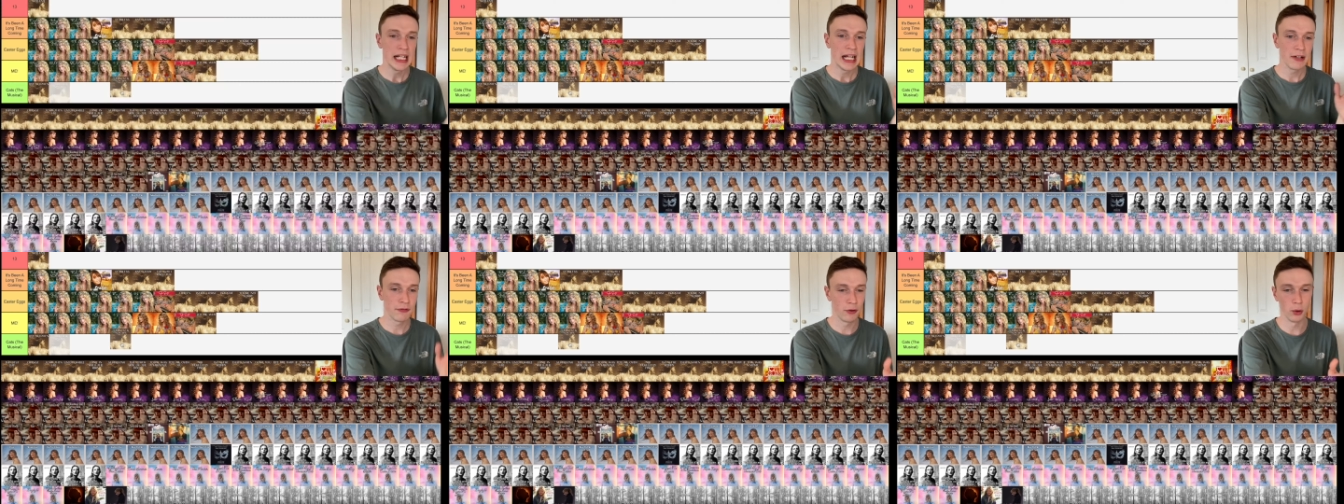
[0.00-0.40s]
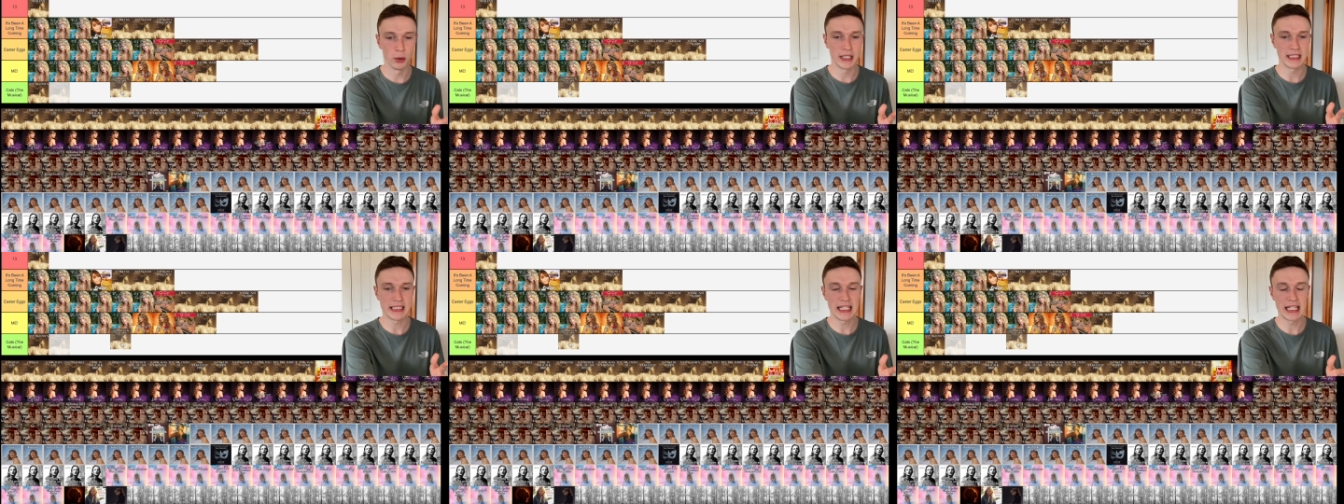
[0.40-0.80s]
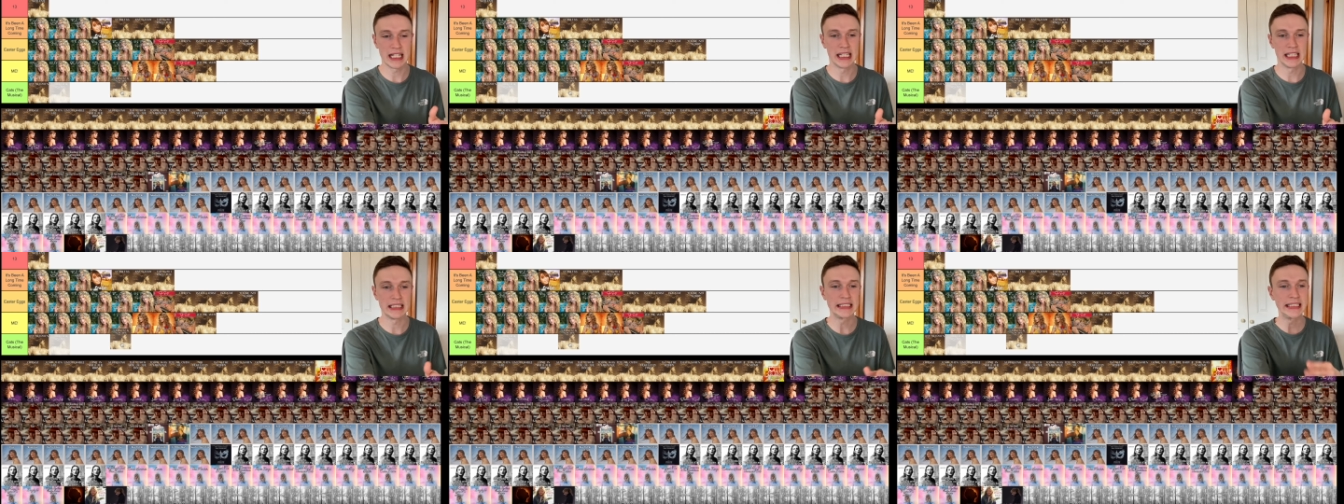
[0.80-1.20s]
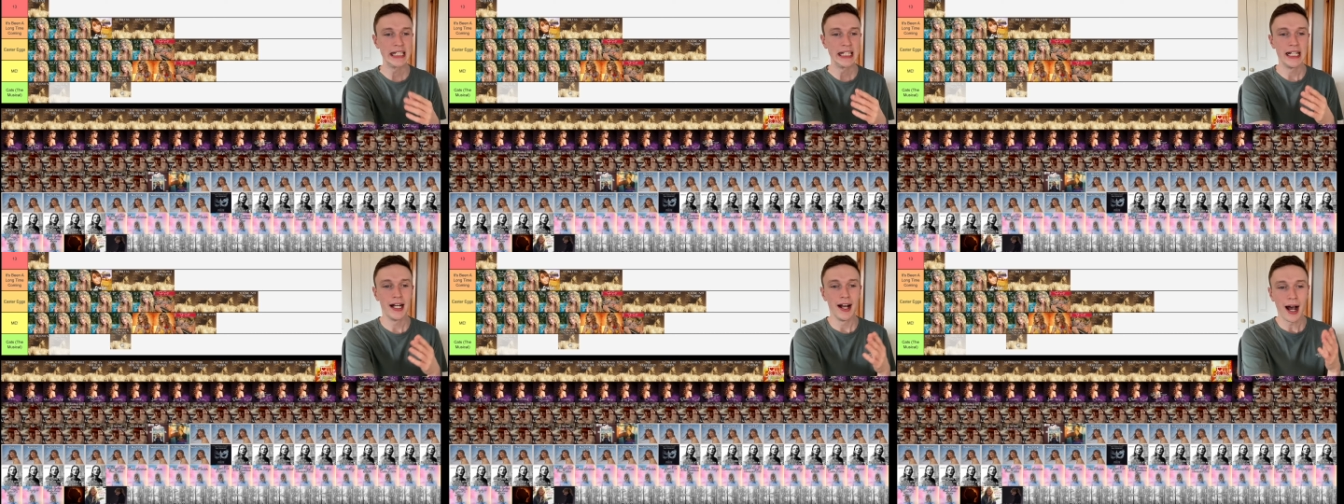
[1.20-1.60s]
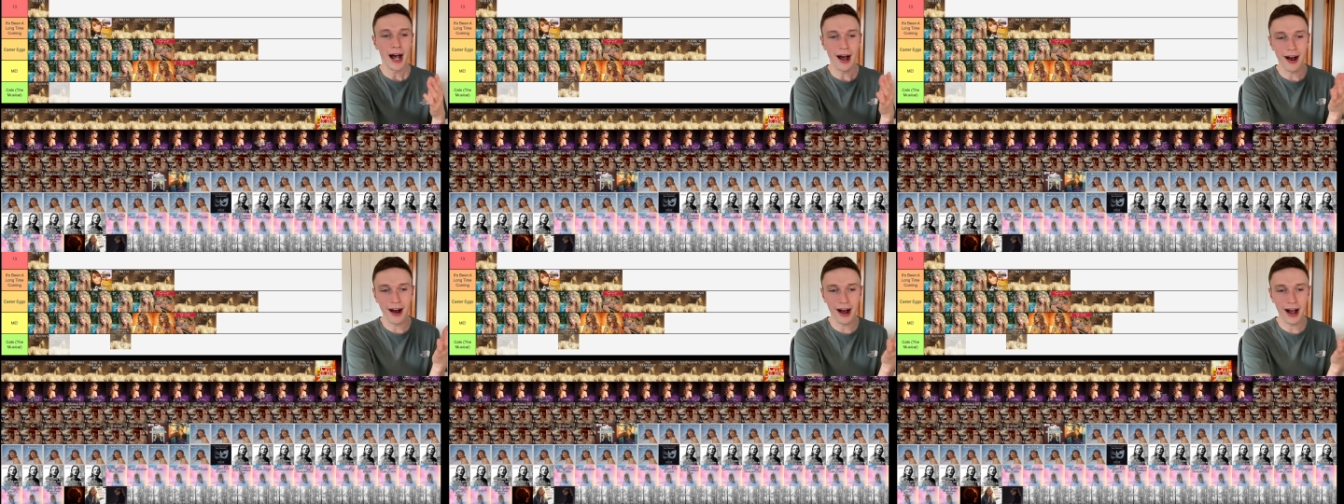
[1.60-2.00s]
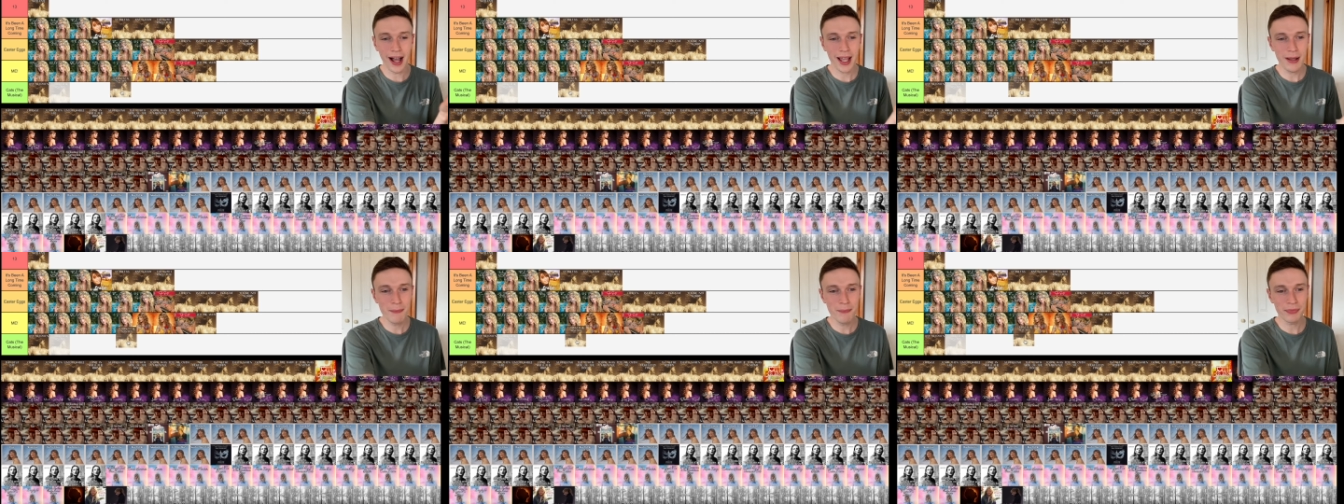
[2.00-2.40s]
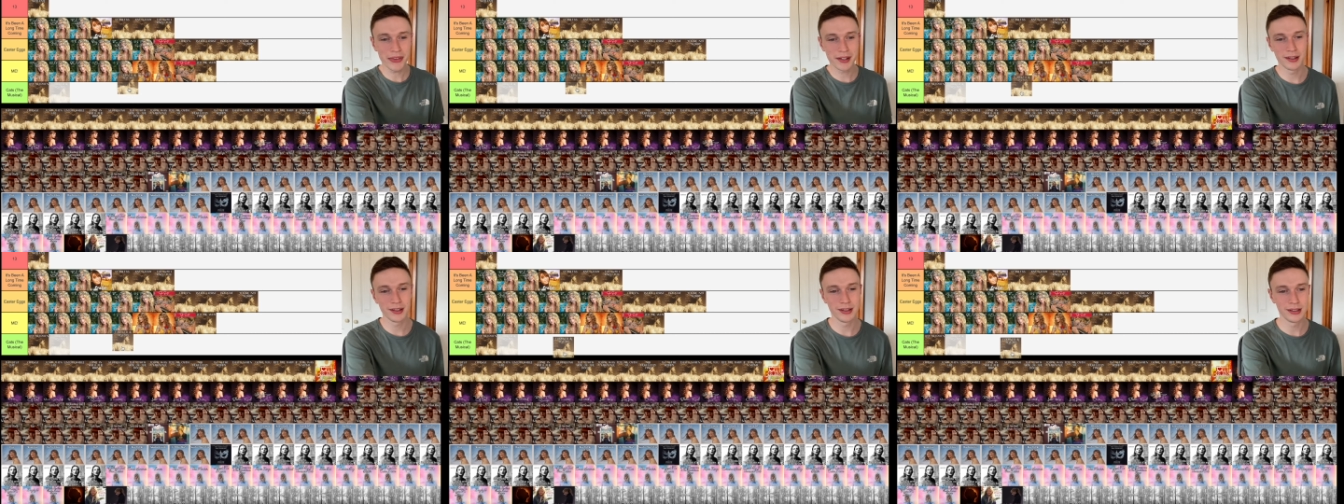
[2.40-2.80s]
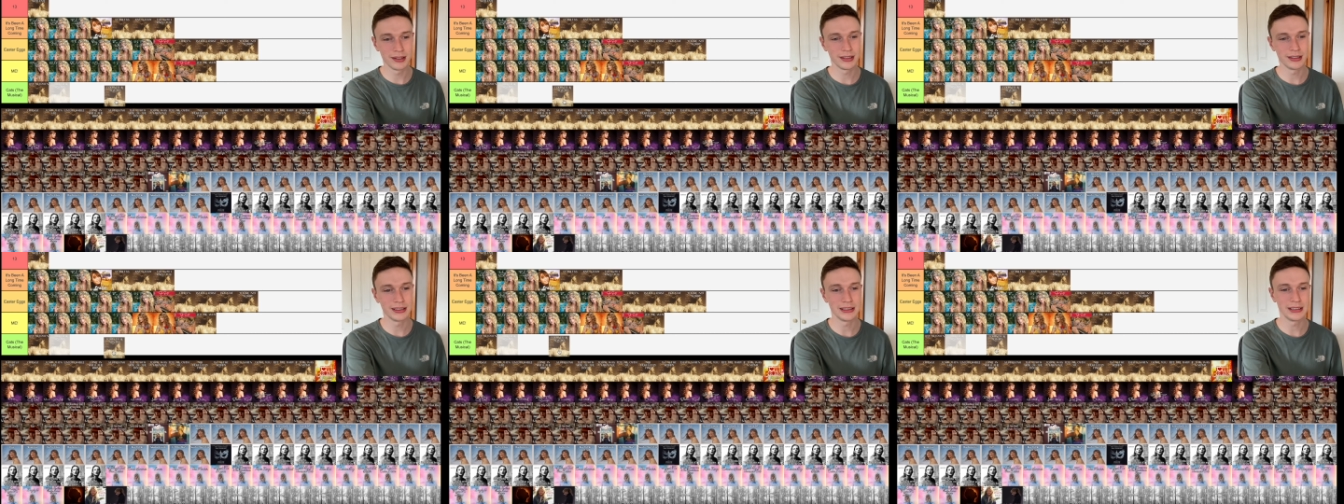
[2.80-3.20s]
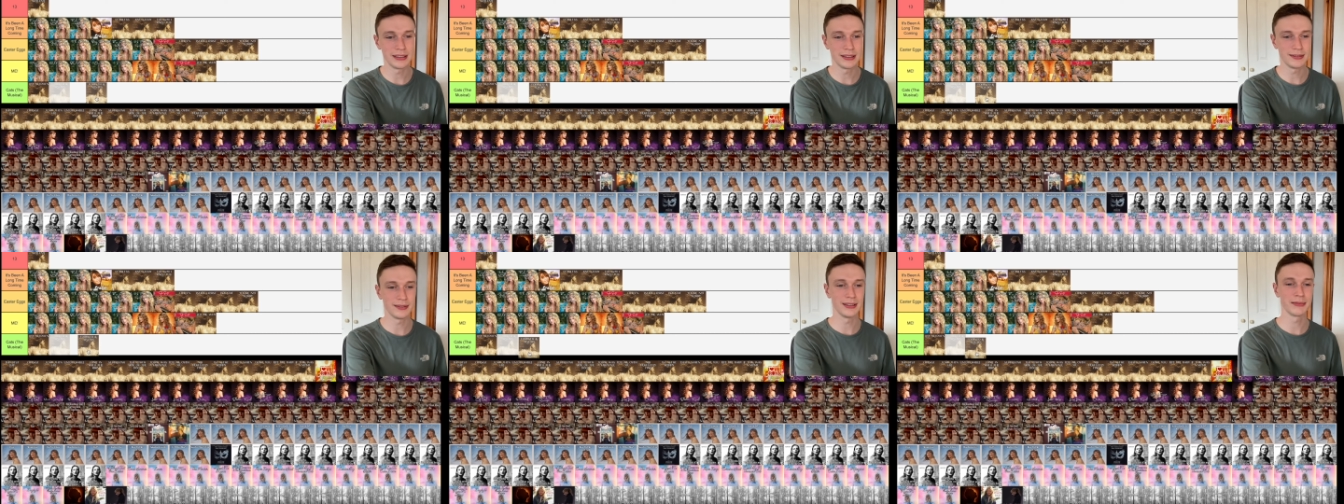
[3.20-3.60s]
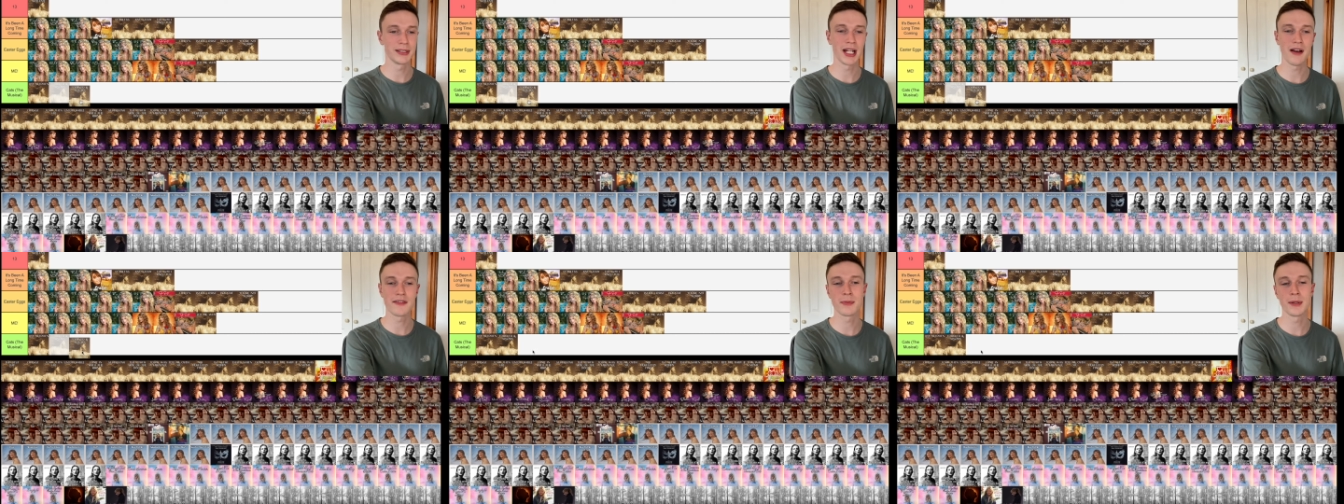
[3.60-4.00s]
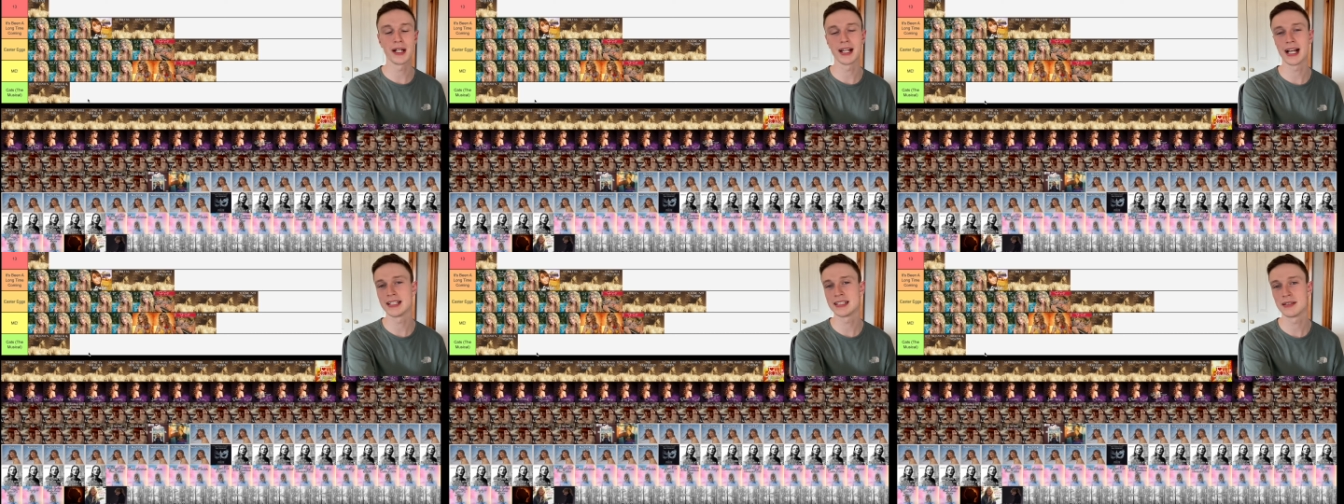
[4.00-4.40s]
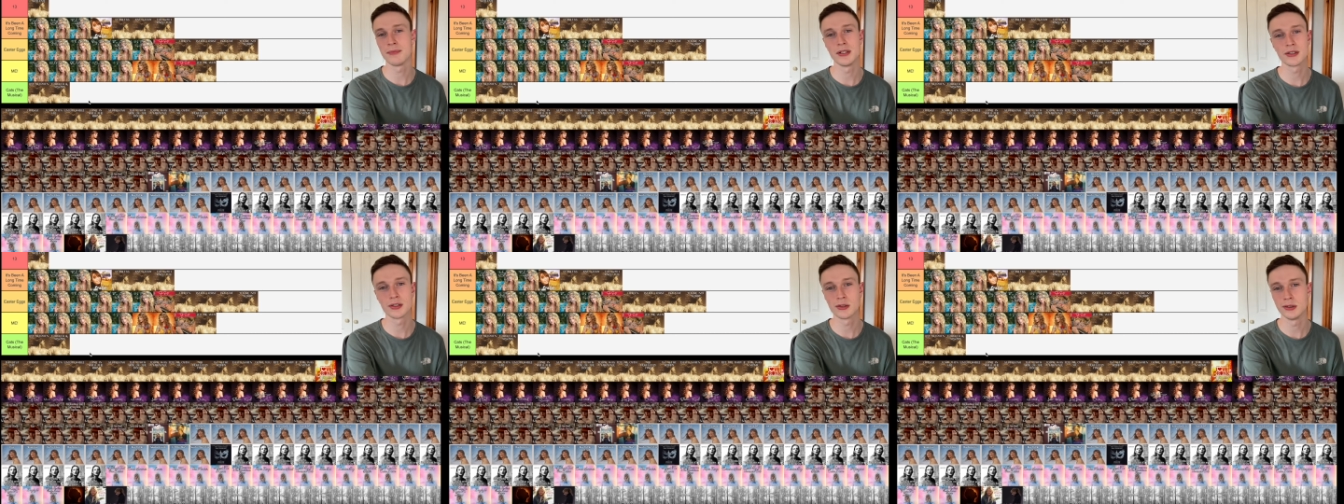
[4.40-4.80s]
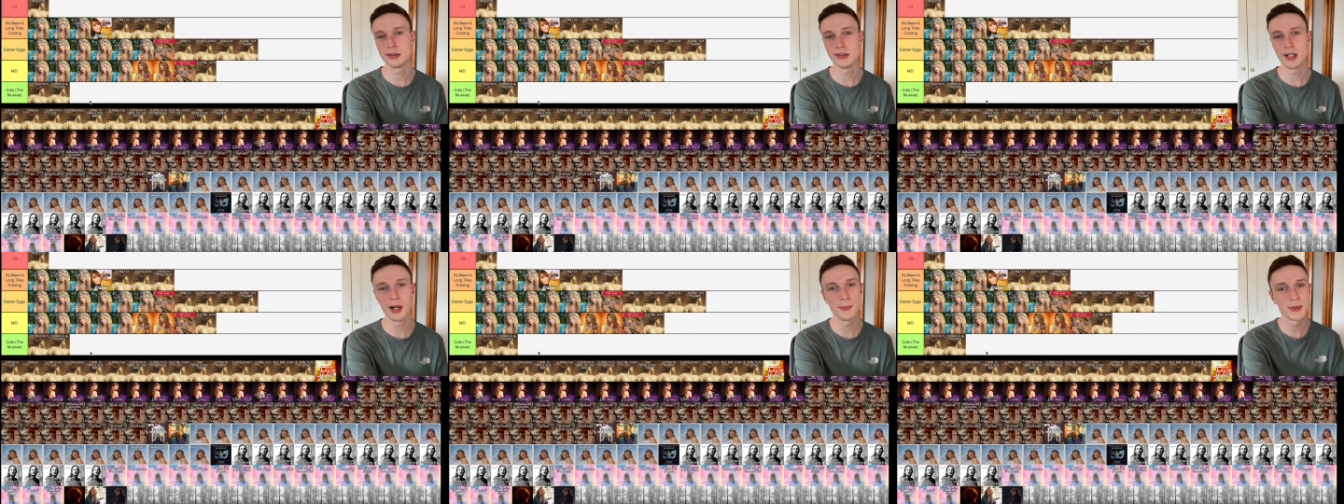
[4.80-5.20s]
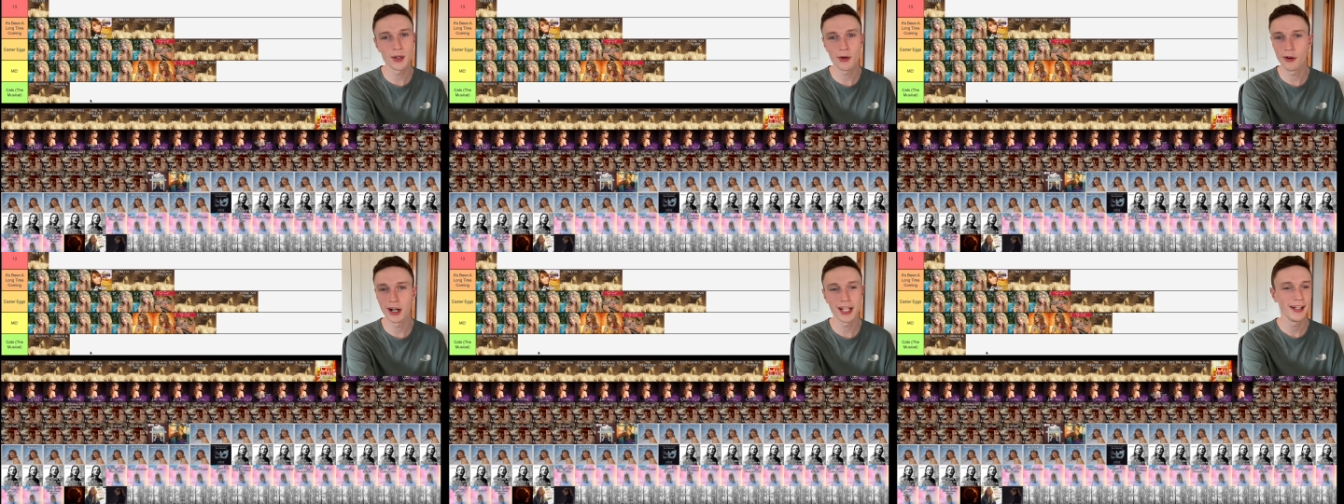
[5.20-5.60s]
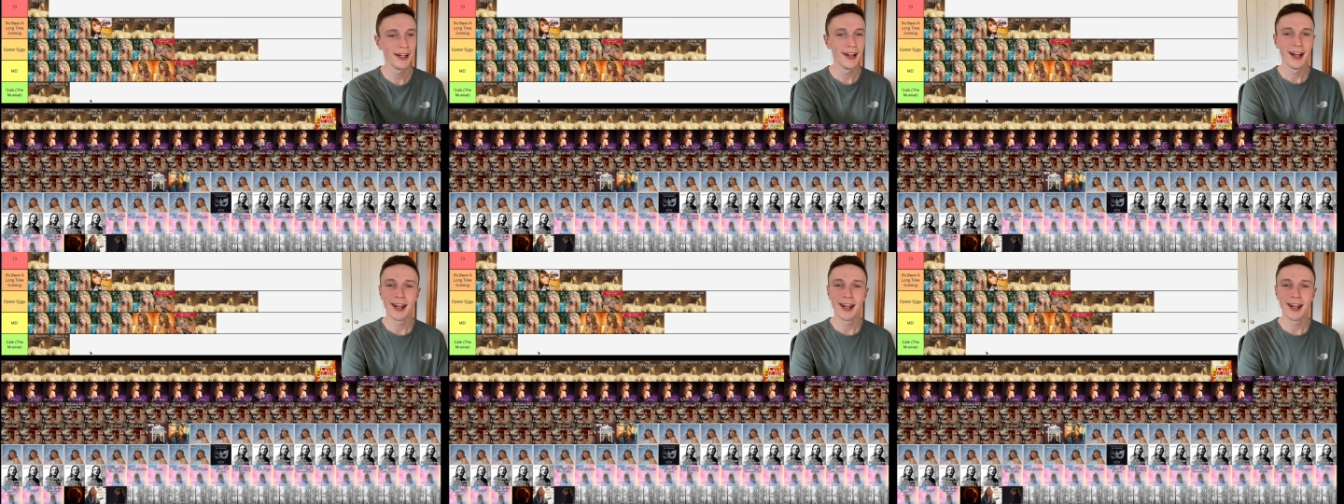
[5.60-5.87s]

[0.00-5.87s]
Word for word: for this tier list. I'm oh, I'm gonna have to put it in Cats the Musical. I'm sorry.